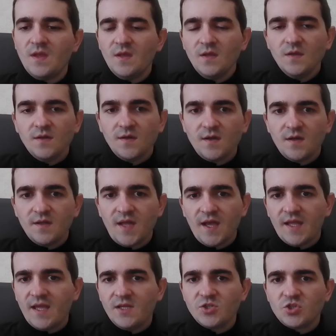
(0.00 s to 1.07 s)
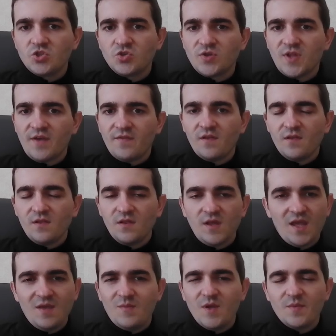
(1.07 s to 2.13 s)
Yeah, king g2 definitely
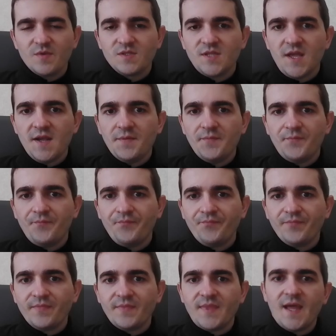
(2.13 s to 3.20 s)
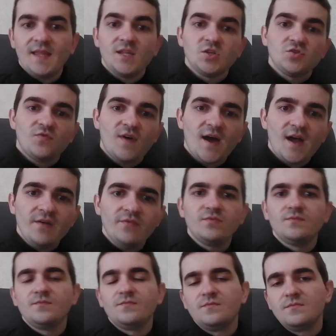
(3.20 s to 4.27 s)
a big mistake. Knight h5.
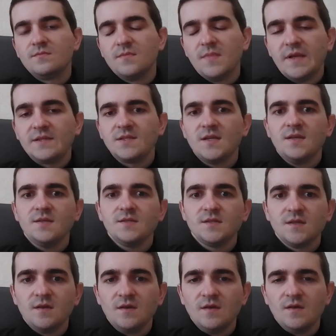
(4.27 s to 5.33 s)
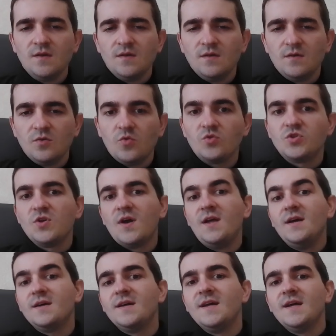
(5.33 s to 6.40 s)
Makes sense. Rook g...
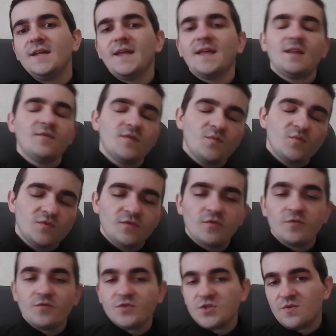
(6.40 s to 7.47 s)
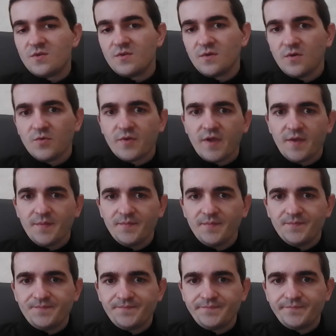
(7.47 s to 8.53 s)
yeah, now we put the rook on g1. Okay.
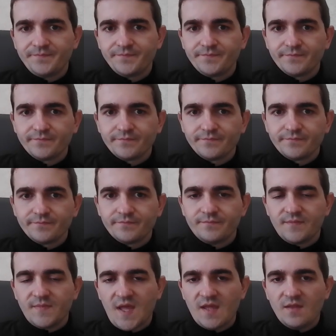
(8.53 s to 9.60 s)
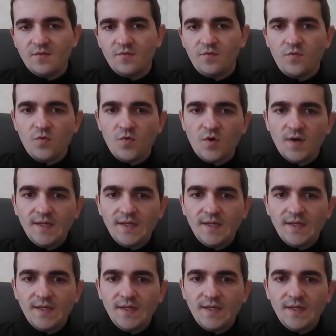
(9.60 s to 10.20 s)
Knight f4.